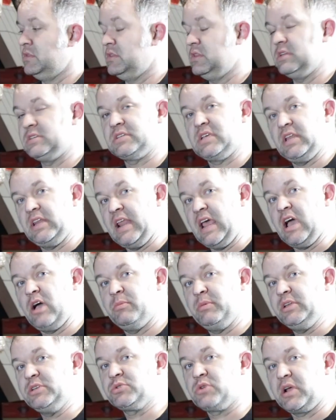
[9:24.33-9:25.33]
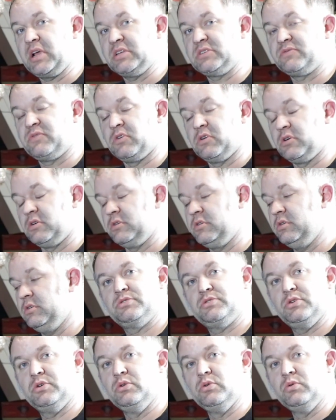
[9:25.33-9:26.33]
This can now be transferred
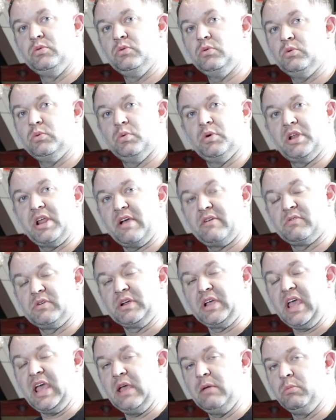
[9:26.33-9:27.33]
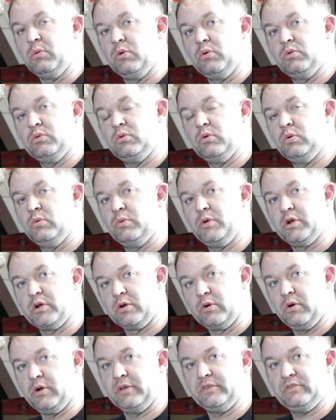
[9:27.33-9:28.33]
to whatever cable we are
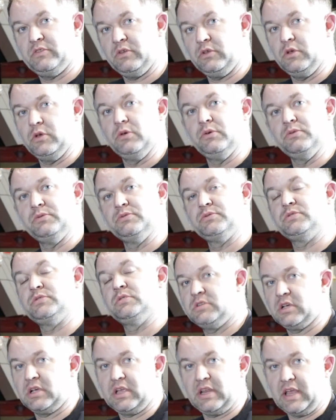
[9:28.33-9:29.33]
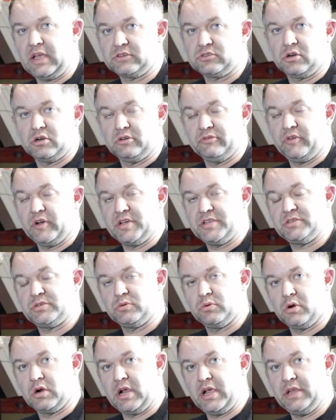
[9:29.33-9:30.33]
going to use to connect our device
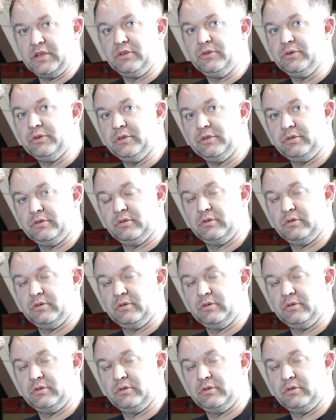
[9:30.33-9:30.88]
to our head unit.